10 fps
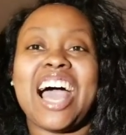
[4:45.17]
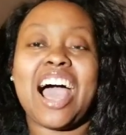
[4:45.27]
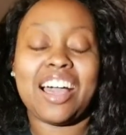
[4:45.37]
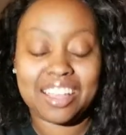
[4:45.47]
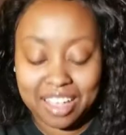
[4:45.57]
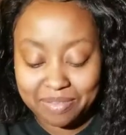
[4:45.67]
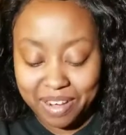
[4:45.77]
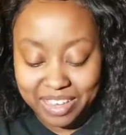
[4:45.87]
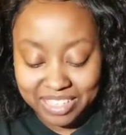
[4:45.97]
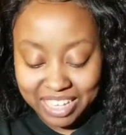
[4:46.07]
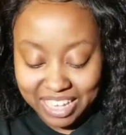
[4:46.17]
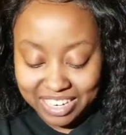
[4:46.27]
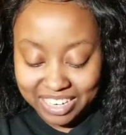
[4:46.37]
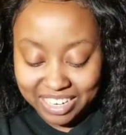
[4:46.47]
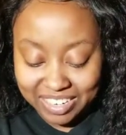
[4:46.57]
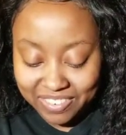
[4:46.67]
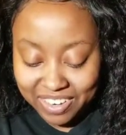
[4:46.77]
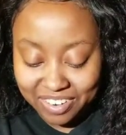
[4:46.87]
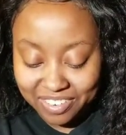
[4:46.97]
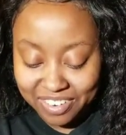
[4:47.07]
I might use that under. Let me
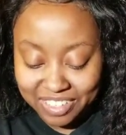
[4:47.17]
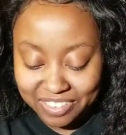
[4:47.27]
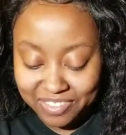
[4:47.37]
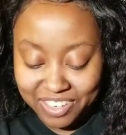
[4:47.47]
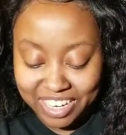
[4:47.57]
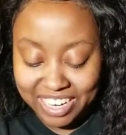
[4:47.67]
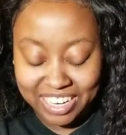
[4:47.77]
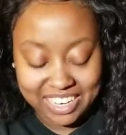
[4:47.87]
go over it some more.